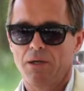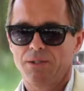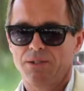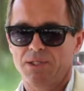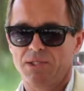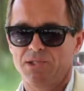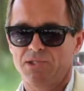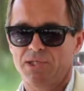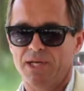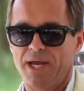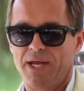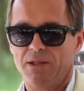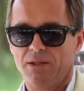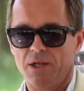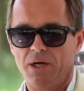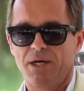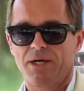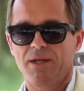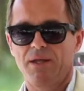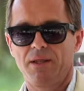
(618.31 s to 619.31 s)
to say,
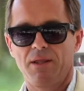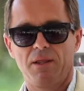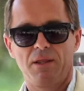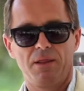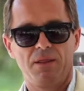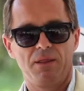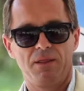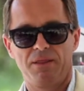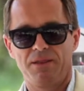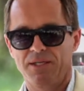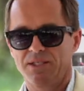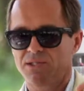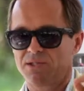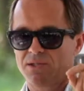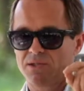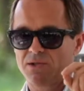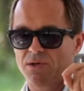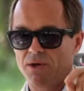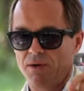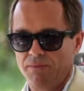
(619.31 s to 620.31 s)
look, this
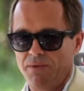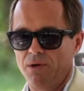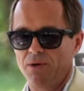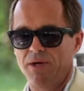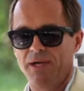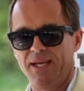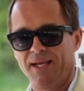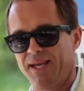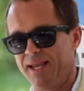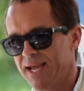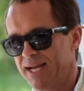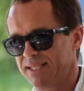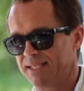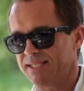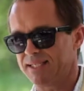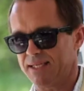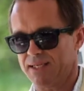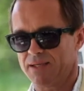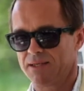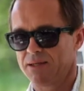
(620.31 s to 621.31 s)
community
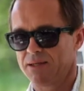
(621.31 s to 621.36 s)
gets it.